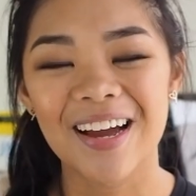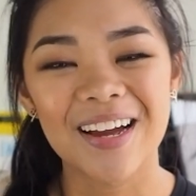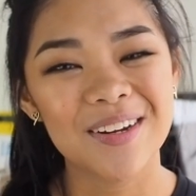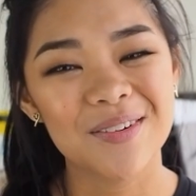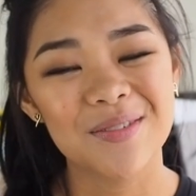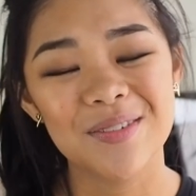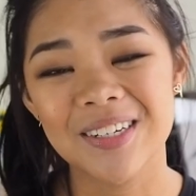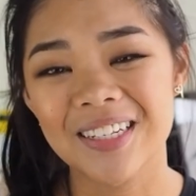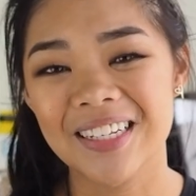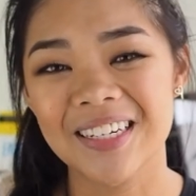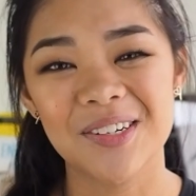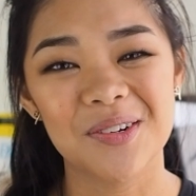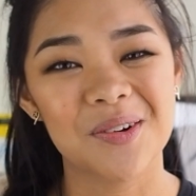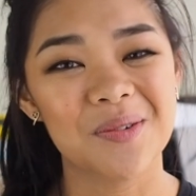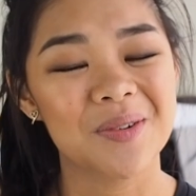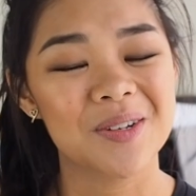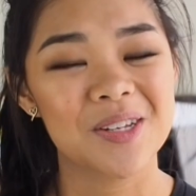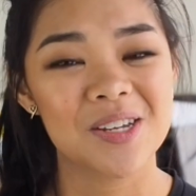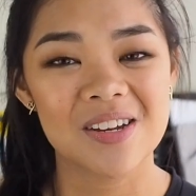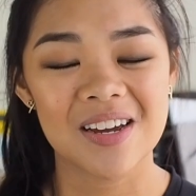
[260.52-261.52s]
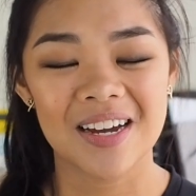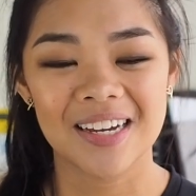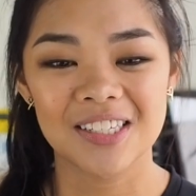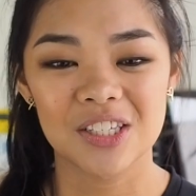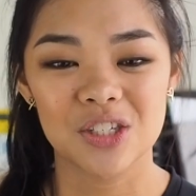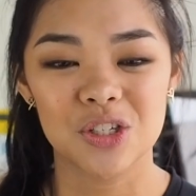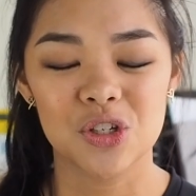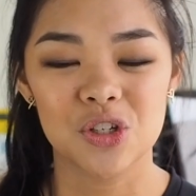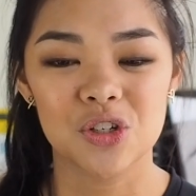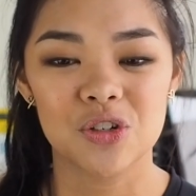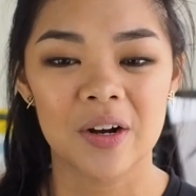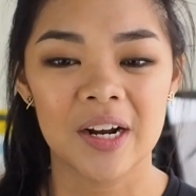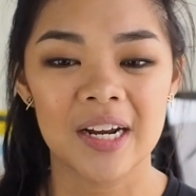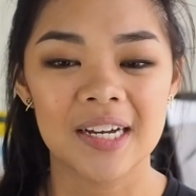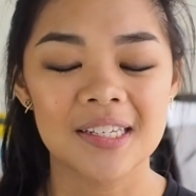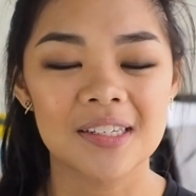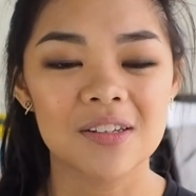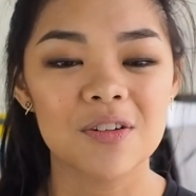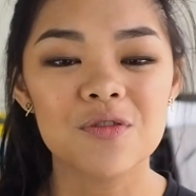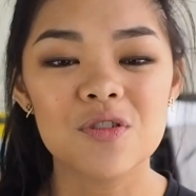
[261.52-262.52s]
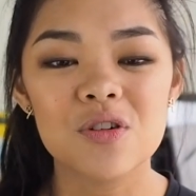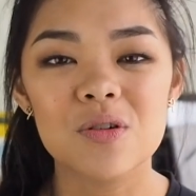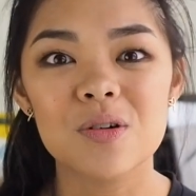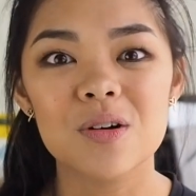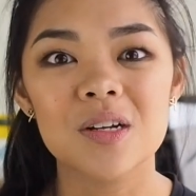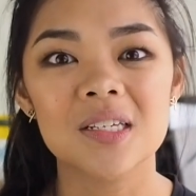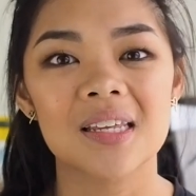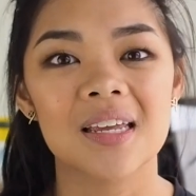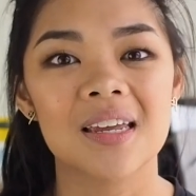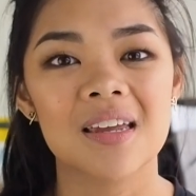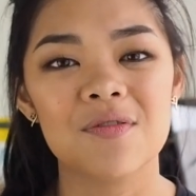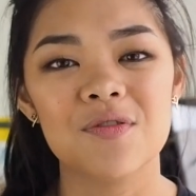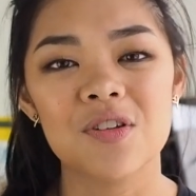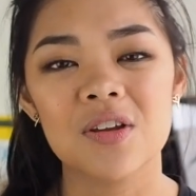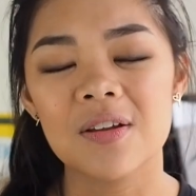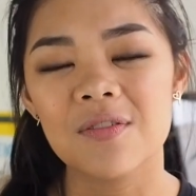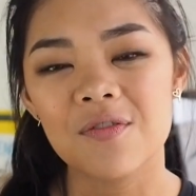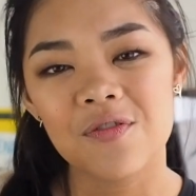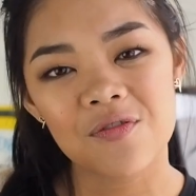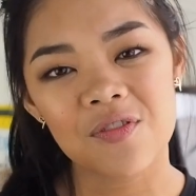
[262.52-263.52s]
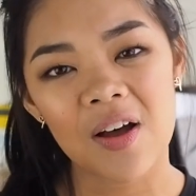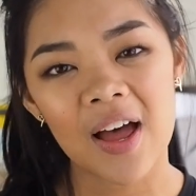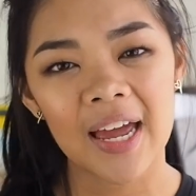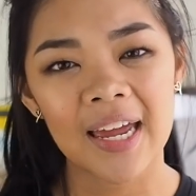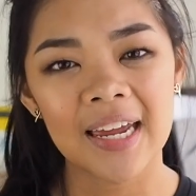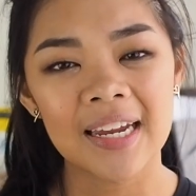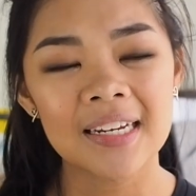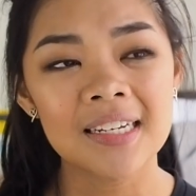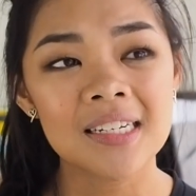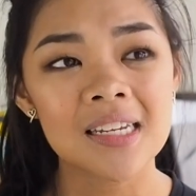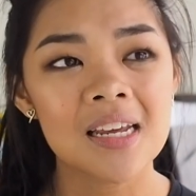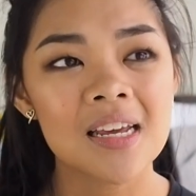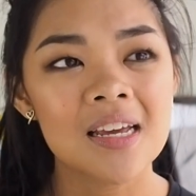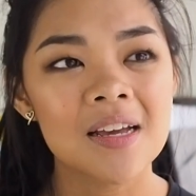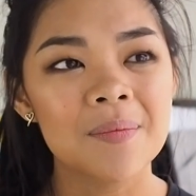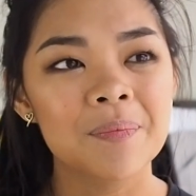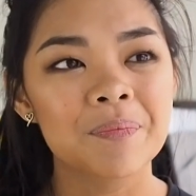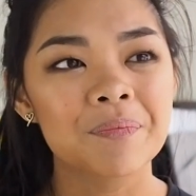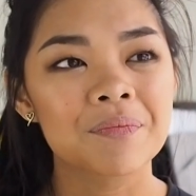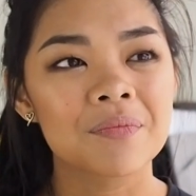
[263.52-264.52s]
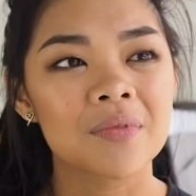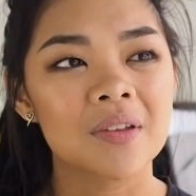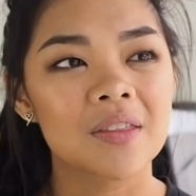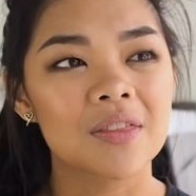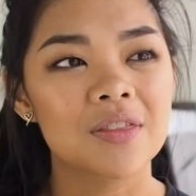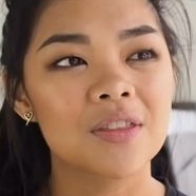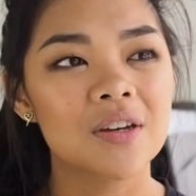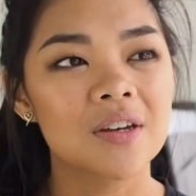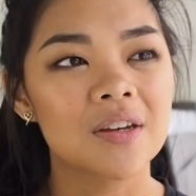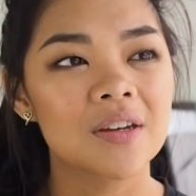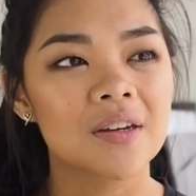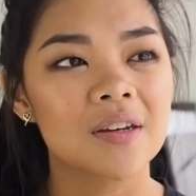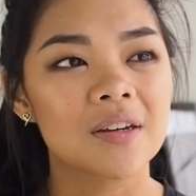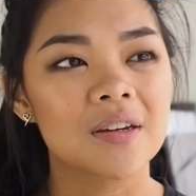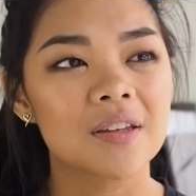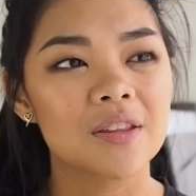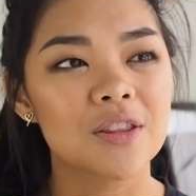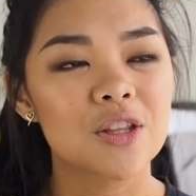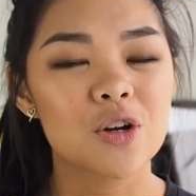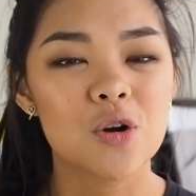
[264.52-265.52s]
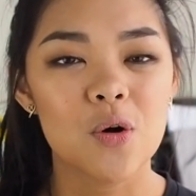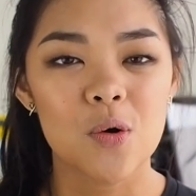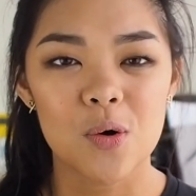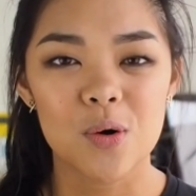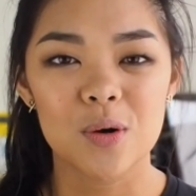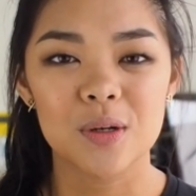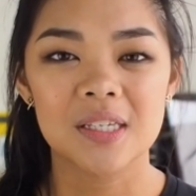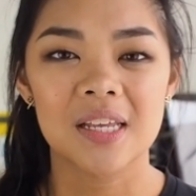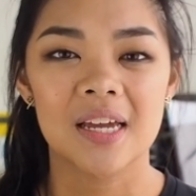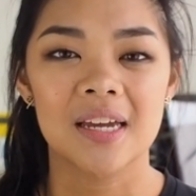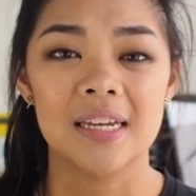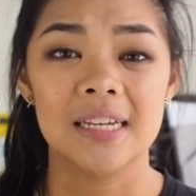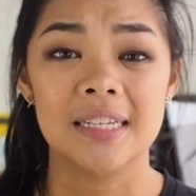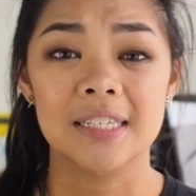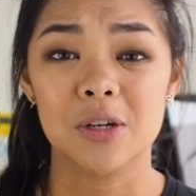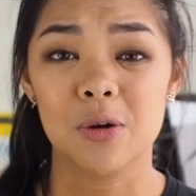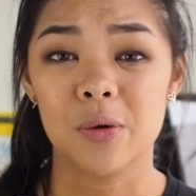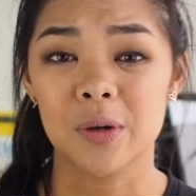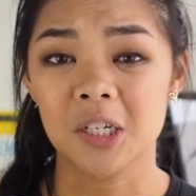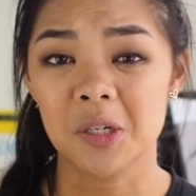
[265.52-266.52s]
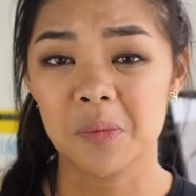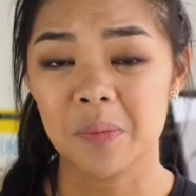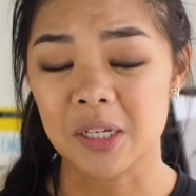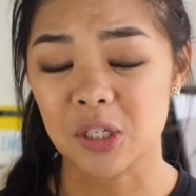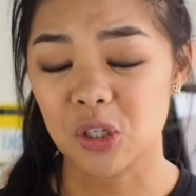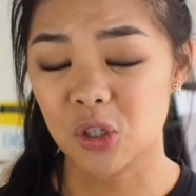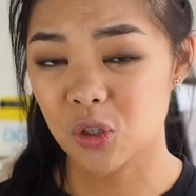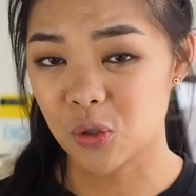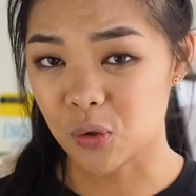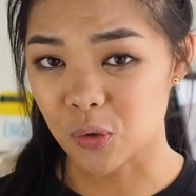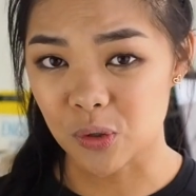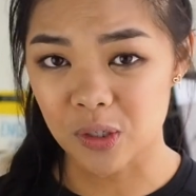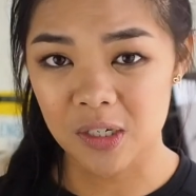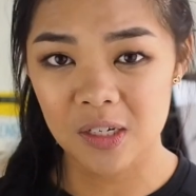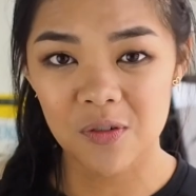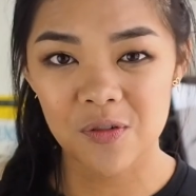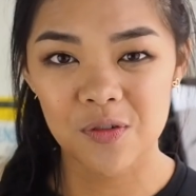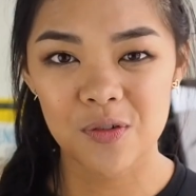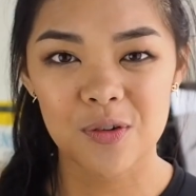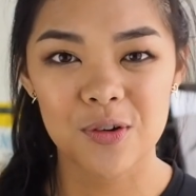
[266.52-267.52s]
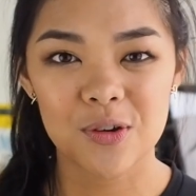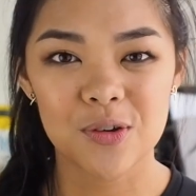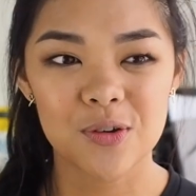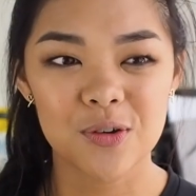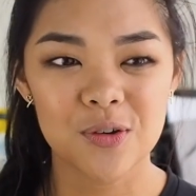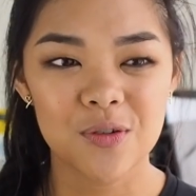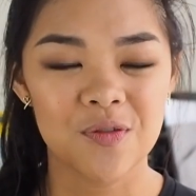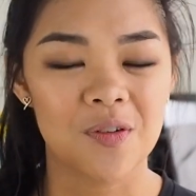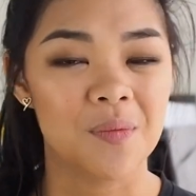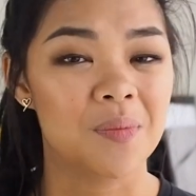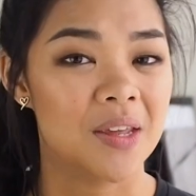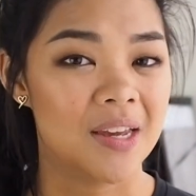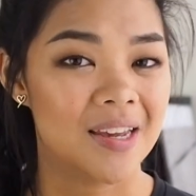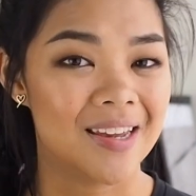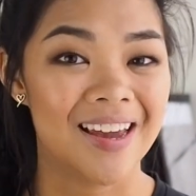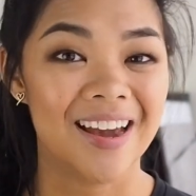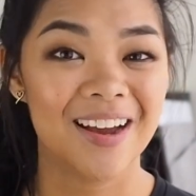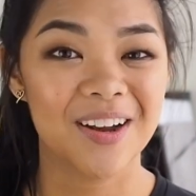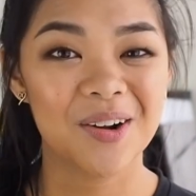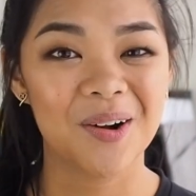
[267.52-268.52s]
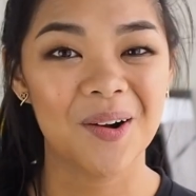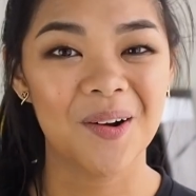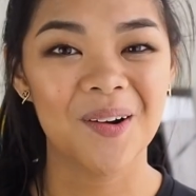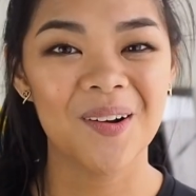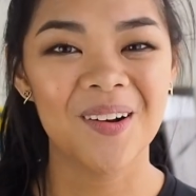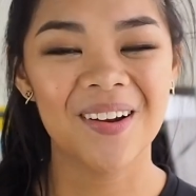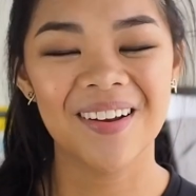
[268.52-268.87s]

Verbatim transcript: I really don't want you guys to stress. Of course, like, if you can find the course that is going to be suited for you from the get-go,